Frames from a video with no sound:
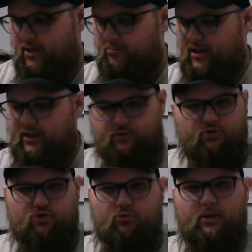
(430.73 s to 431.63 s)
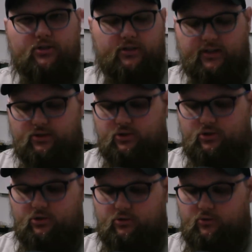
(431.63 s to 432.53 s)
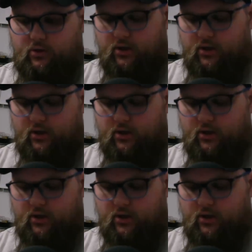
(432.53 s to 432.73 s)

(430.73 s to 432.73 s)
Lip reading: paying too much attention to.